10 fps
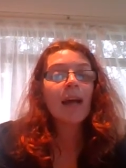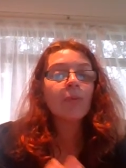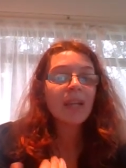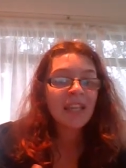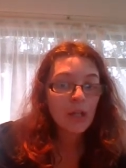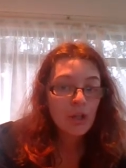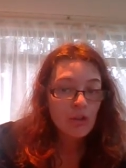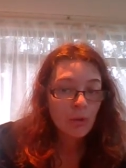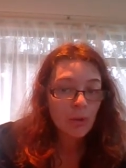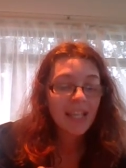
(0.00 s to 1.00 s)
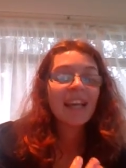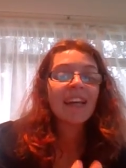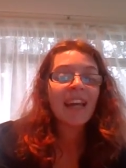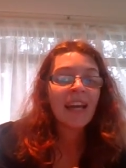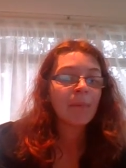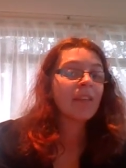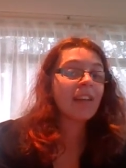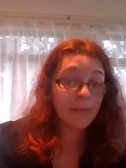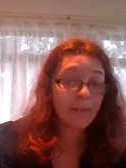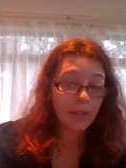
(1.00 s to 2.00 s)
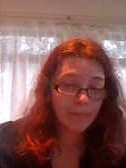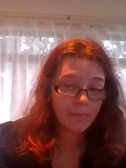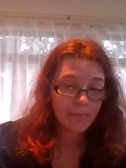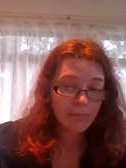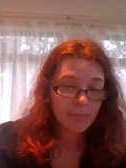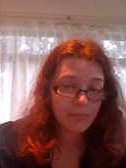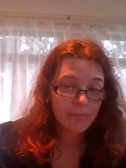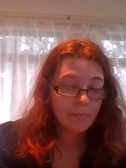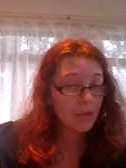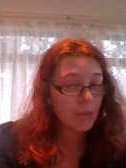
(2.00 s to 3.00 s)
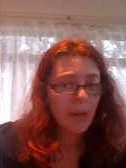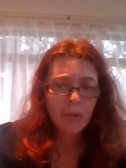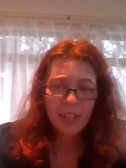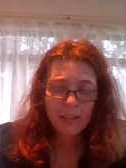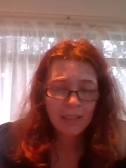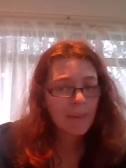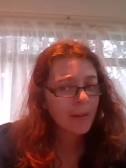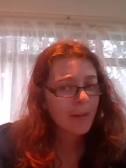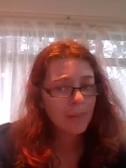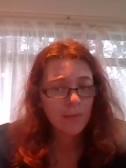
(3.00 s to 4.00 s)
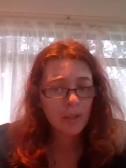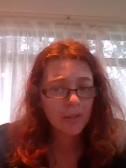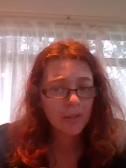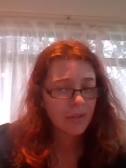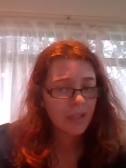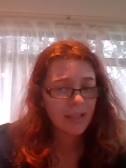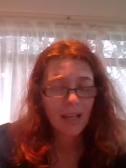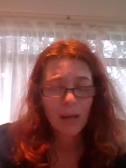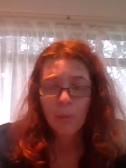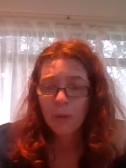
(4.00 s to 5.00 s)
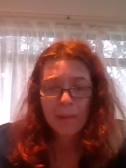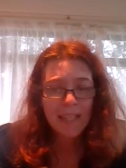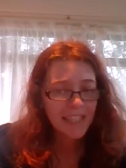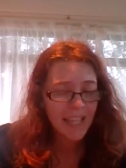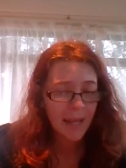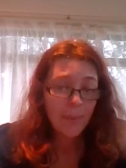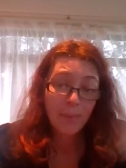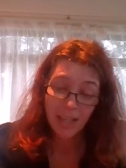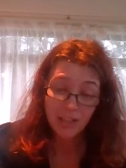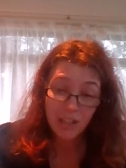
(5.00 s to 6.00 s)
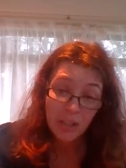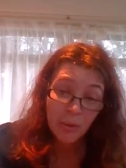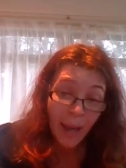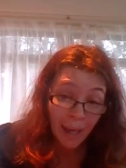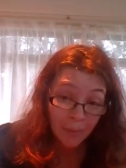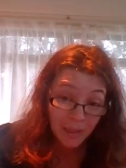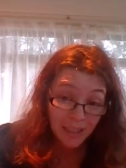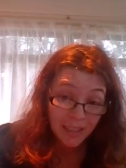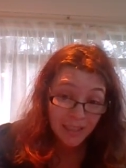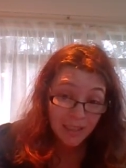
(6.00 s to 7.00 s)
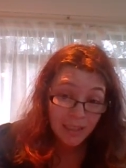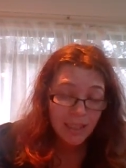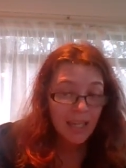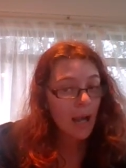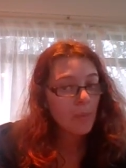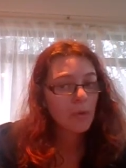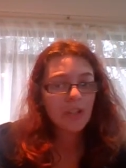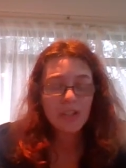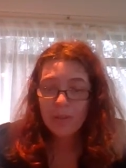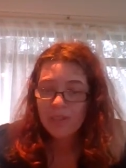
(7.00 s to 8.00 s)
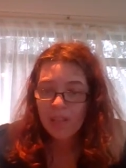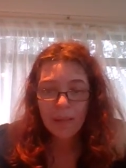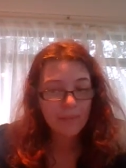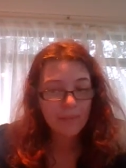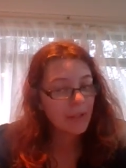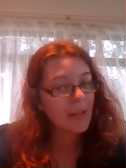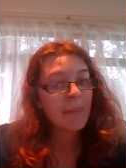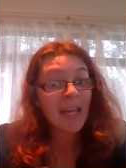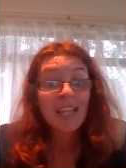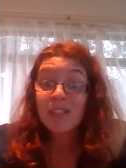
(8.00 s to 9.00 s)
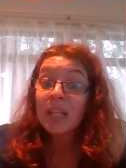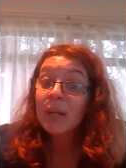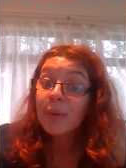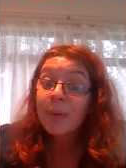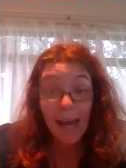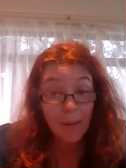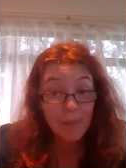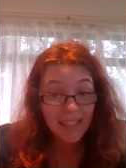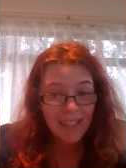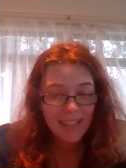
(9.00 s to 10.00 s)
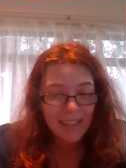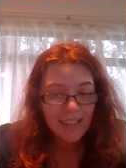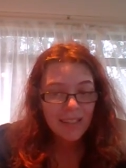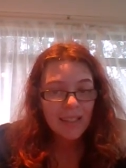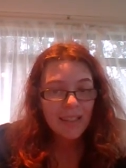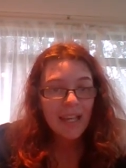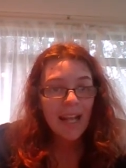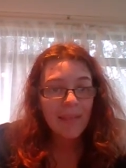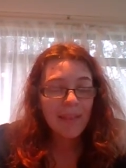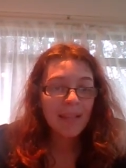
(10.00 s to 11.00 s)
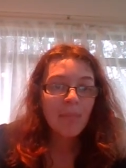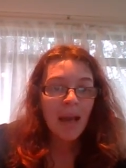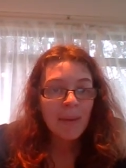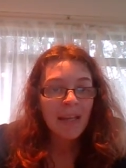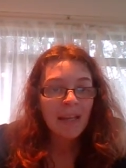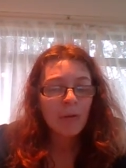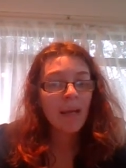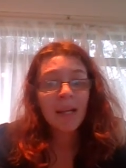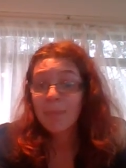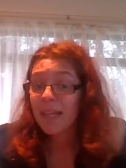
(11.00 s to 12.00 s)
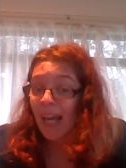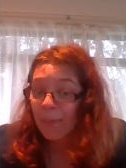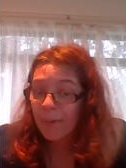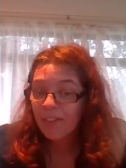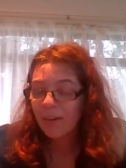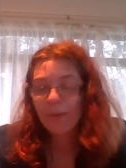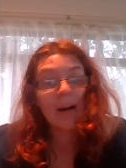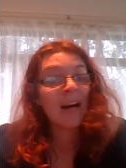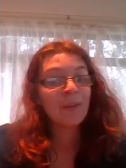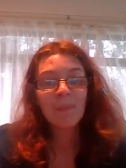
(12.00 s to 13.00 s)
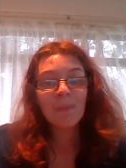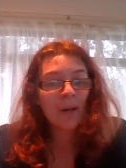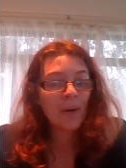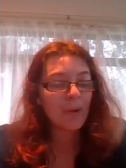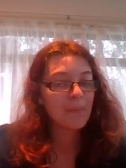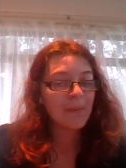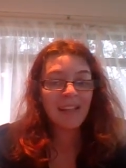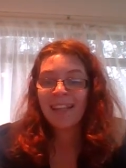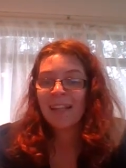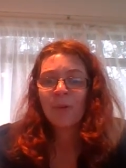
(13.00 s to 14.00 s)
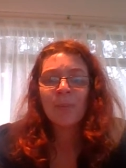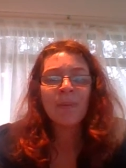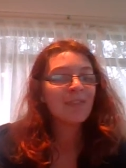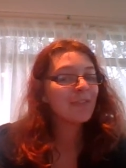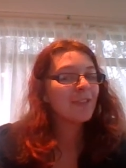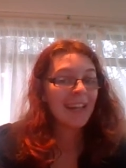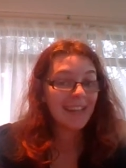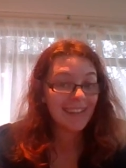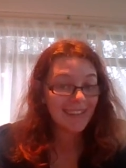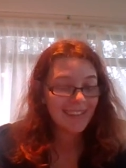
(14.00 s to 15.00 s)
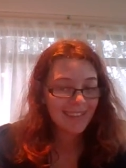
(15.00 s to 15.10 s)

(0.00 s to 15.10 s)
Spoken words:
and we can enjoy a game together. That's why I want to collaborate with a lot of you guys. I want to play a game that makes you happy. I want to do something with you that makes you happy. And then maybe it'll make me happy too. I don't know, but it'll be fun.